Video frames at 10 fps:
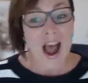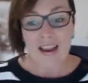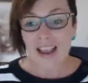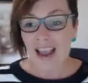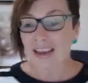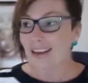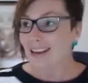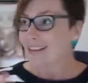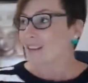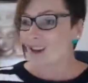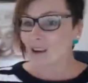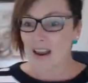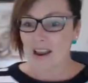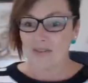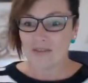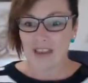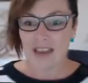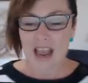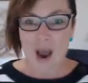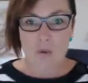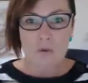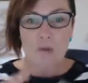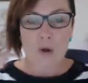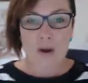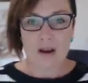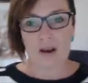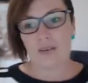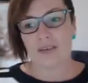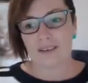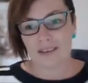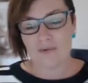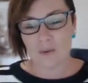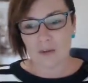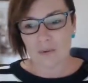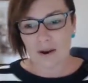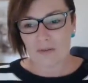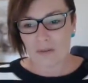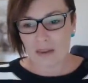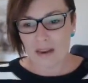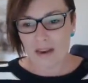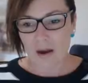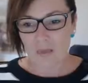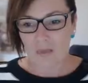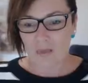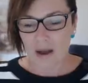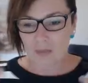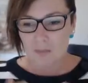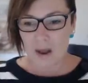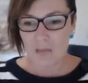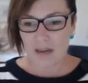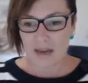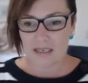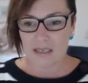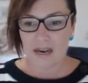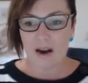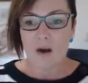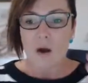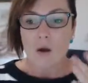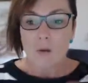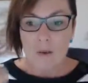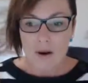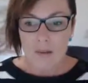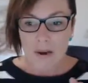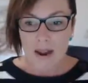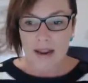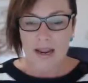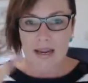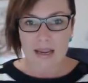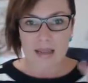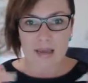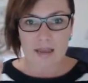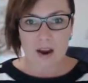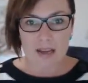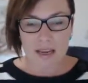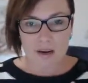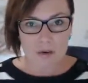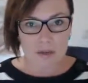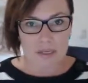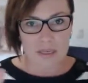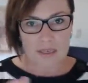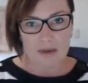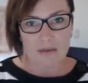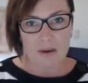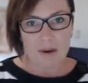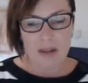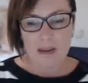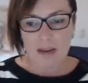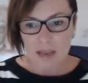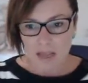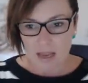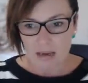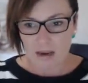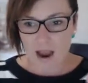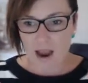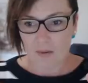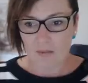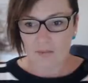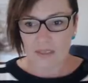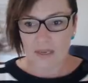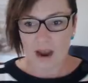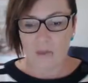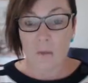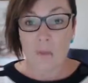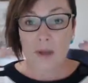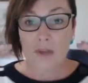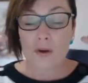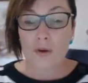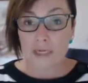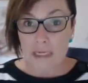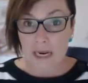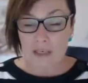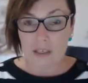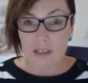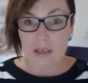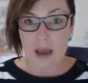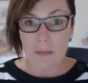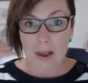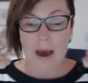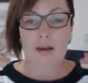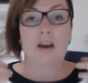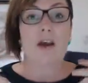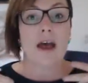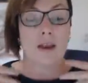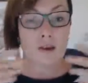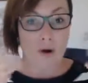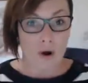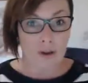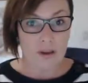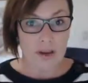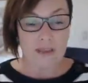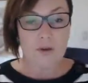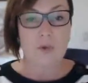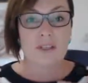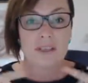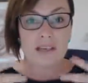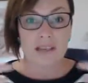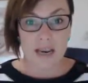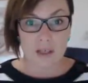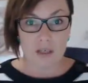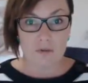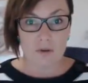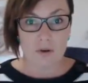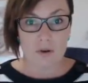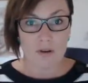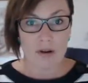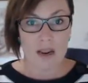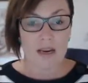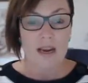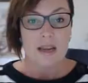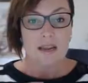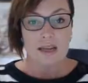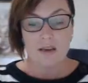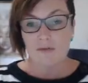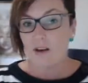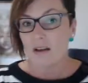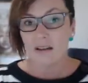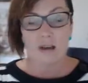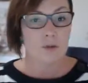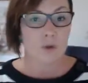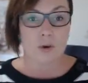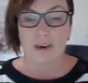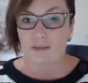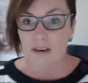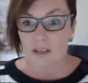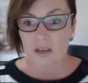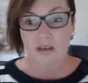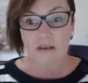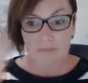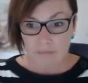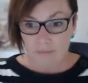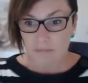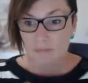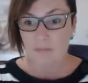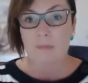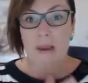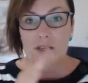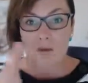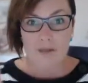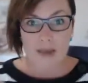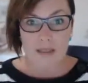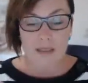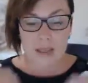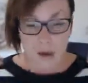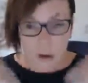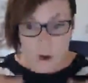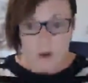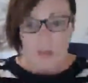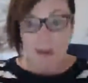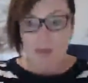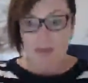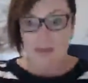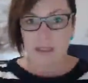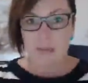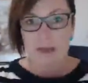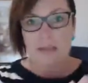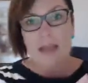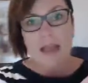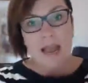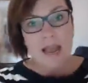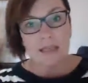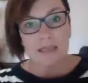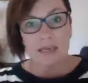Okay, so I would walk. Obviously, you've walked away from the passport application now. Walk away, get all the ducks in a row again, and then start with your intention about your holiday. So what's the intention for your holiday? To have fun, love, joy, and adventure. Make sure that's in there and go in there with that space and